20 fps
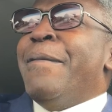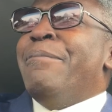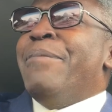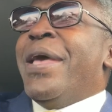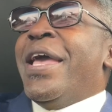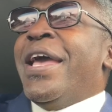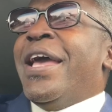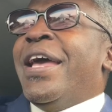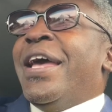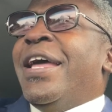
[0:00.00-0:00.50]

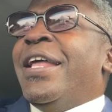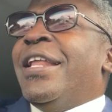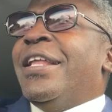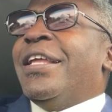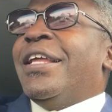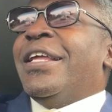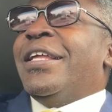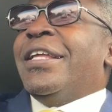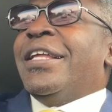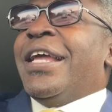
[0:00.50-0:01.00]

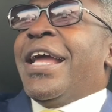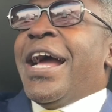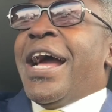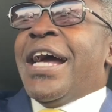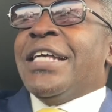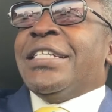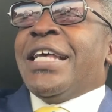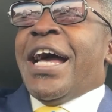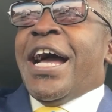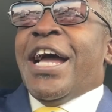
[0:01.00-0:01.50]
Man,
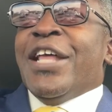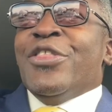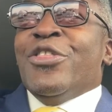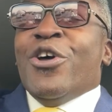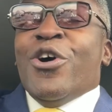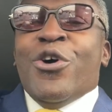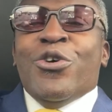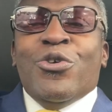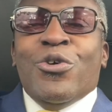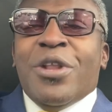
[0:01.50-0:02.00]
guys, I
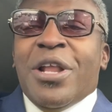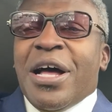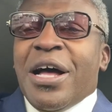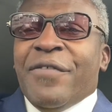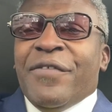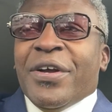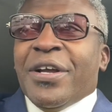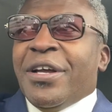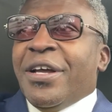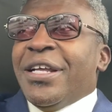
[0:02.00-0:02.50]
know you
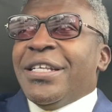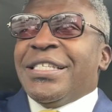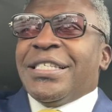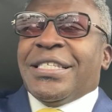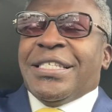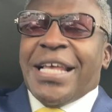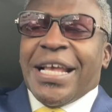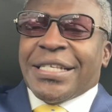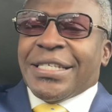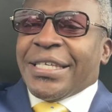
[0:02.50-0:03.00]
love a good
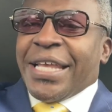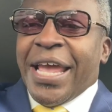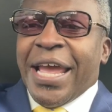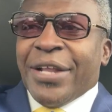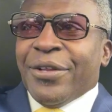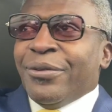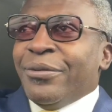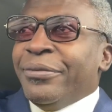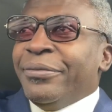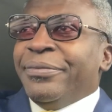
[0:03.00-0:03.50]
sex
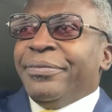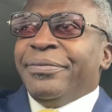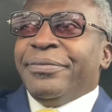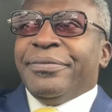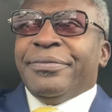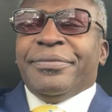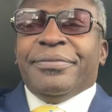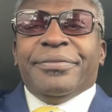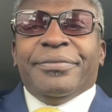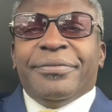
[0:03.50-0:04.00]
scandal.
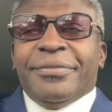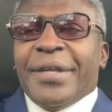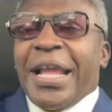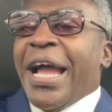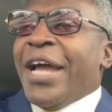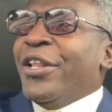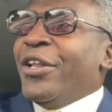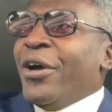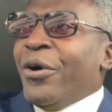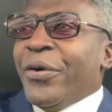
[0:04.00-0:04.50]

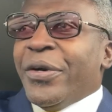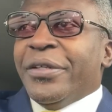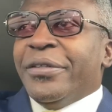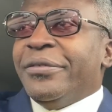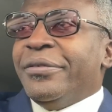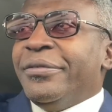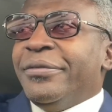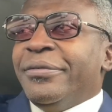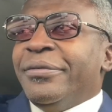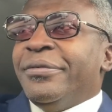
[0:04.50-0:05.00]
I know it.
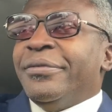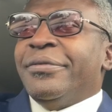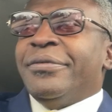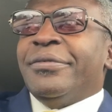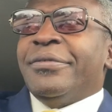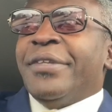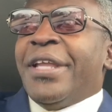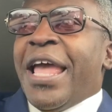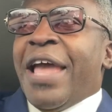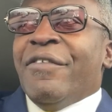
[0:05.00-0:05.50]

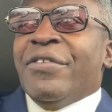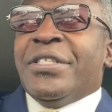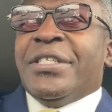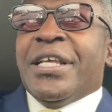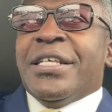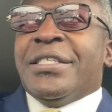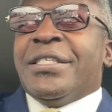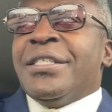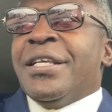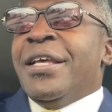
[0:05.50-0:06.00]
Ever
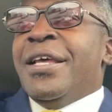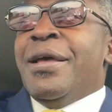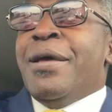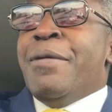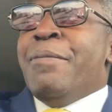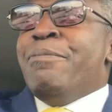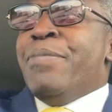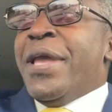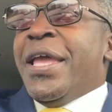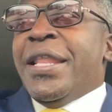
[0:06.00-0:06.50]
since
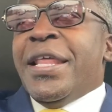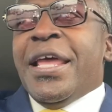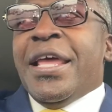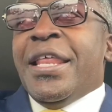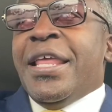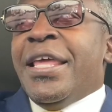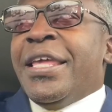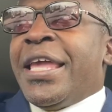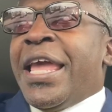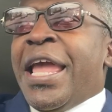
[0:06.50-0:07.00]
P.
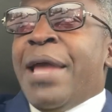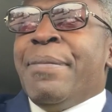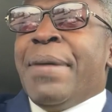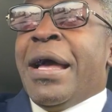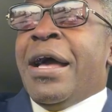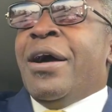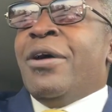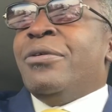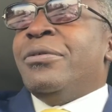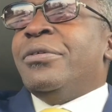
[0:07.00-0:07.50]
Diddy came
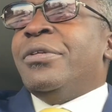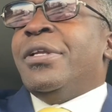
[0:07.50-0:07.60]
out